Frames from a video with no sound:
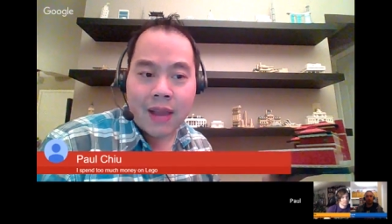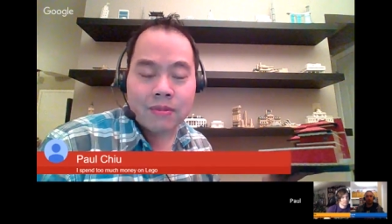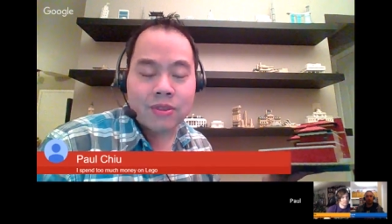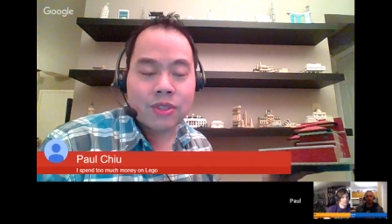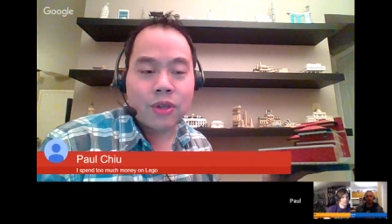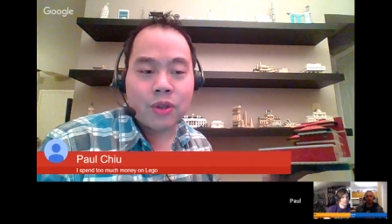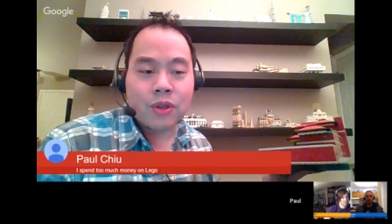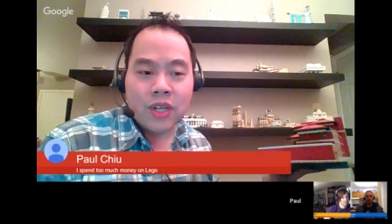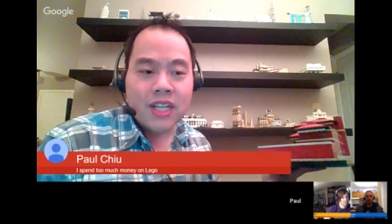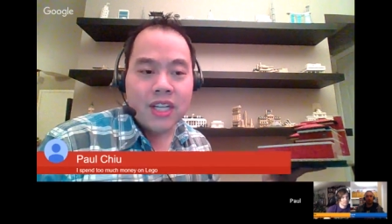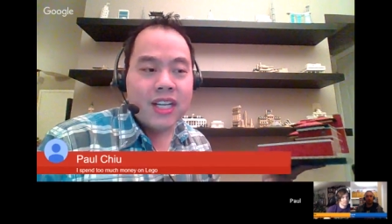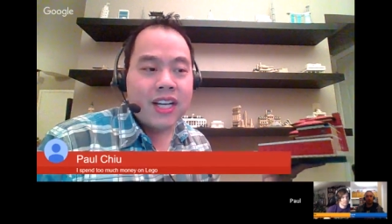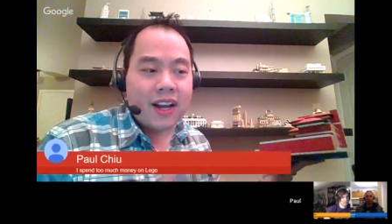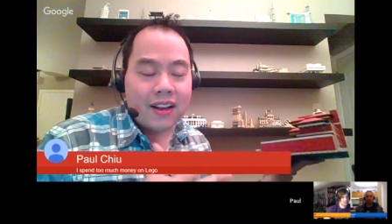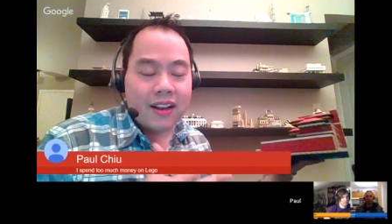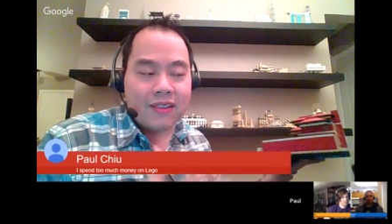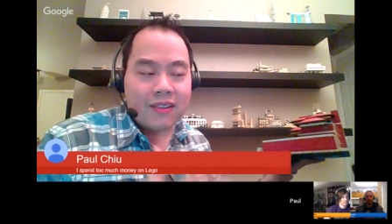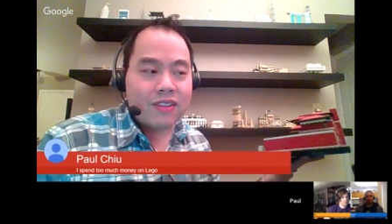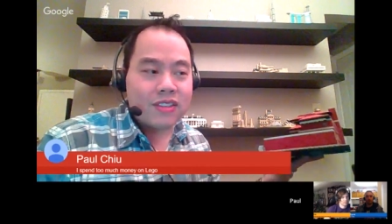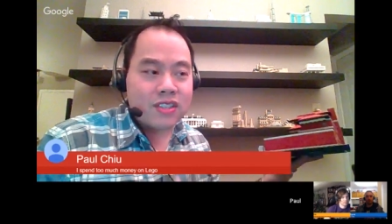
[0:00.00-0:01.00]
So uh,
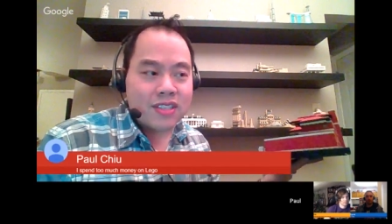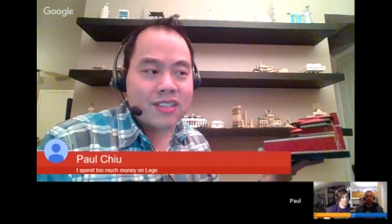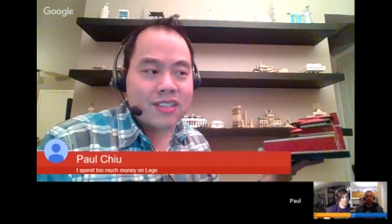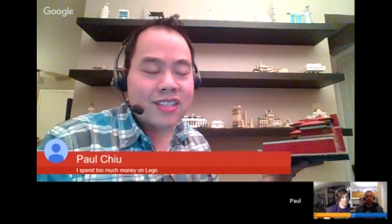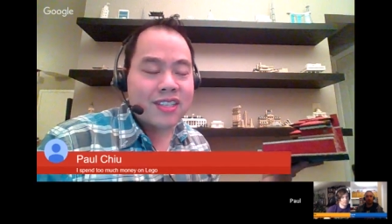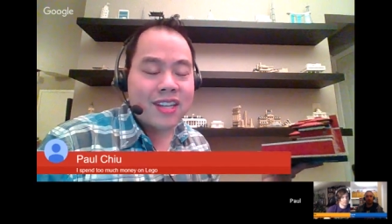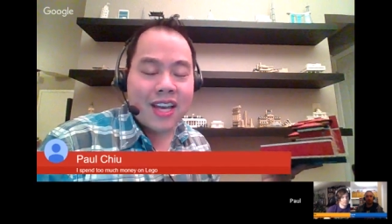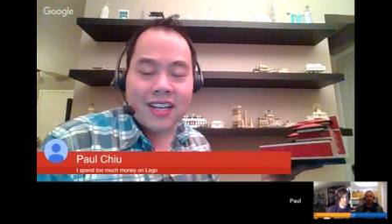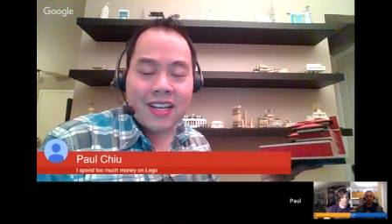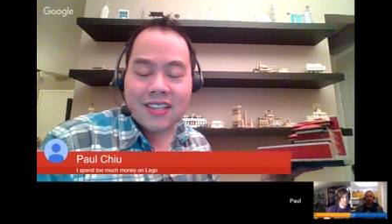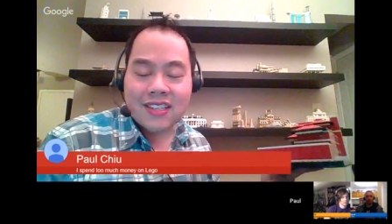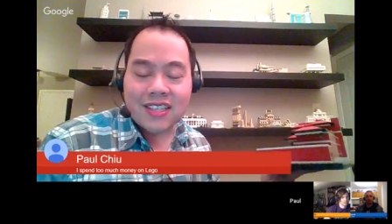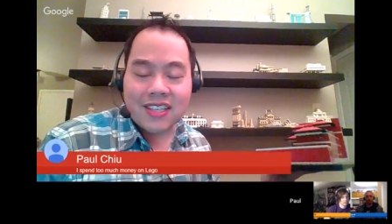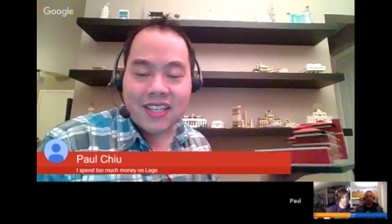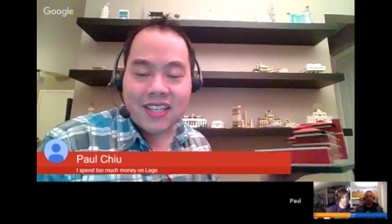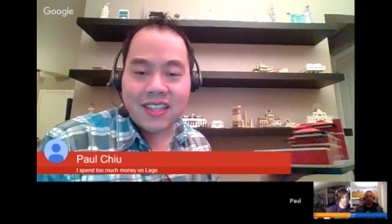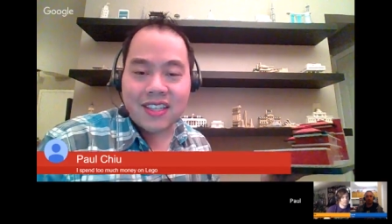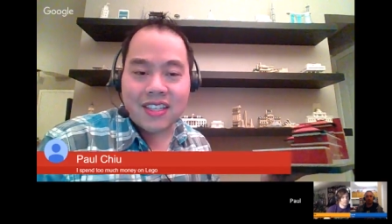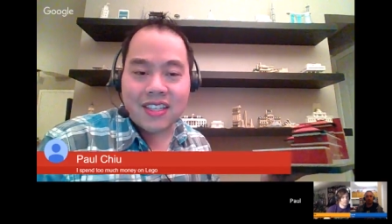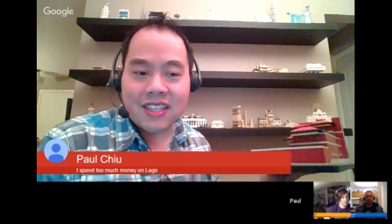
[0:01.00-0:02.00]
just to kind of see
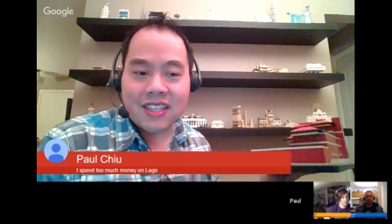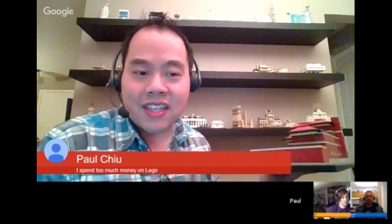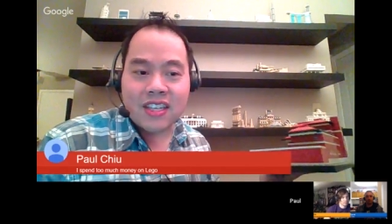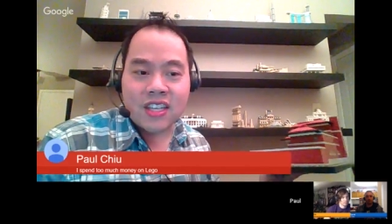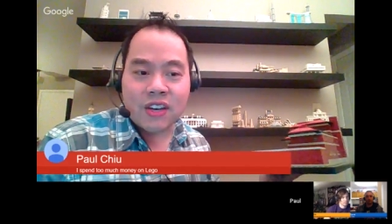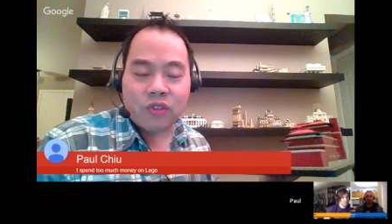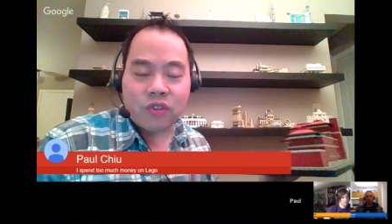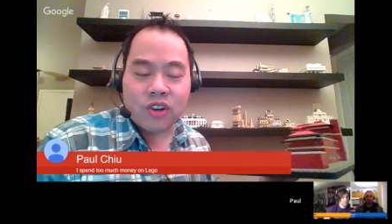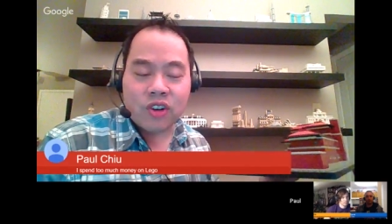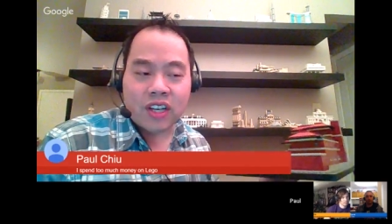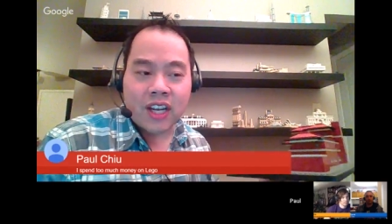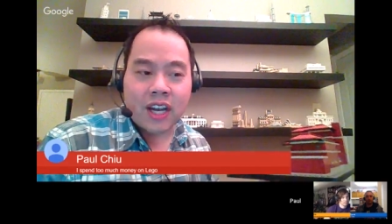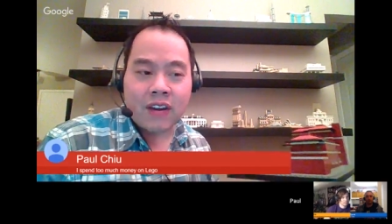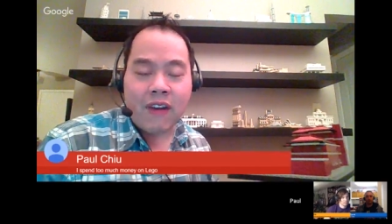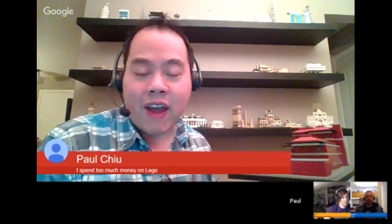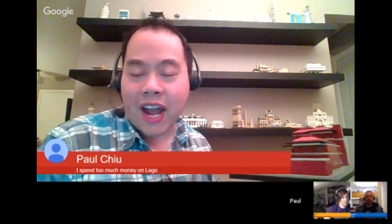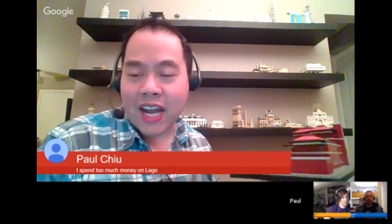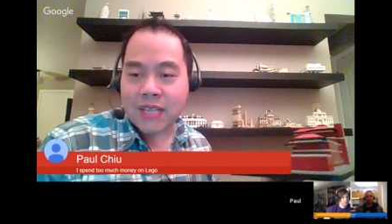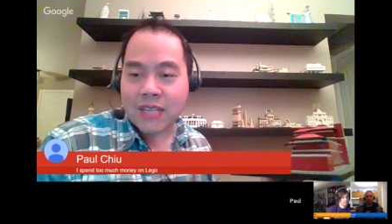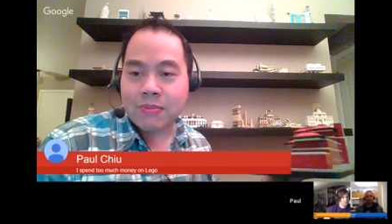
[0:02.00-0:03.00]
the the different kind of
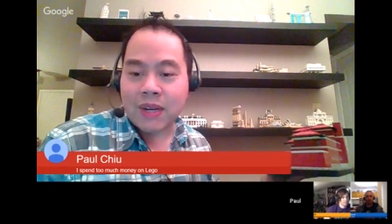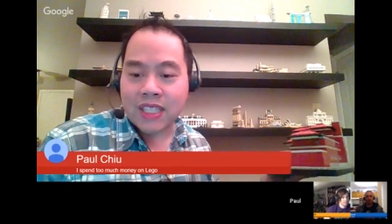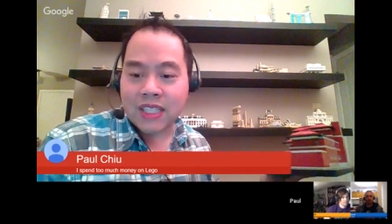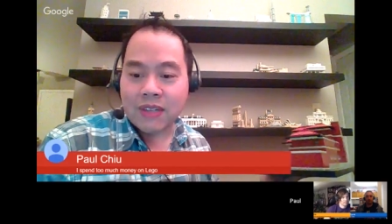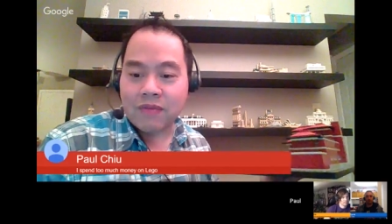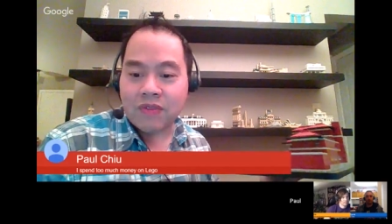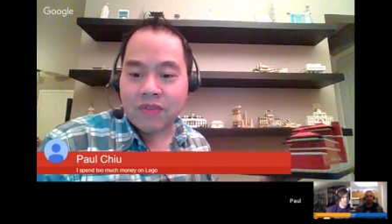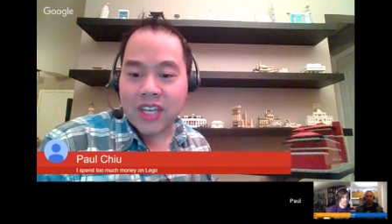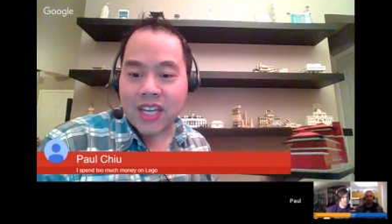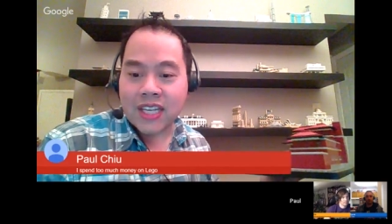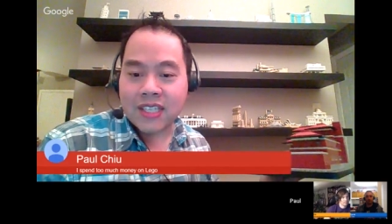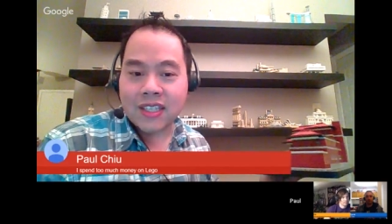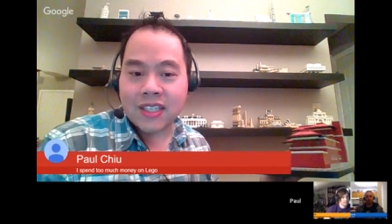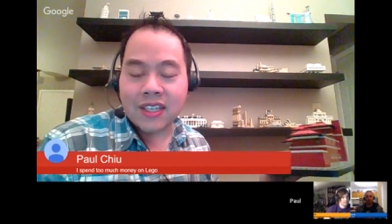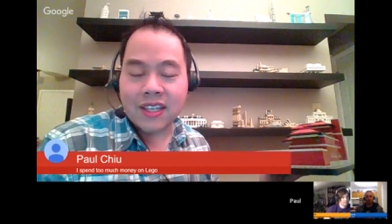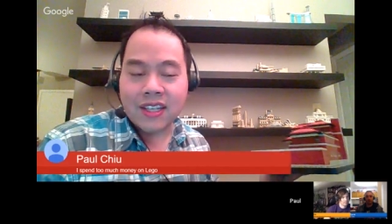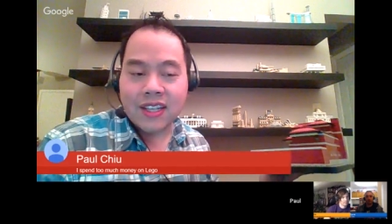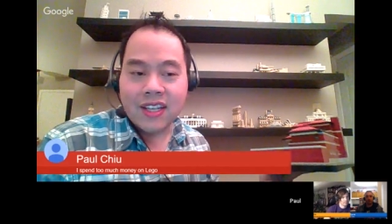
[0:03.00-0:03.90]
aspect of things and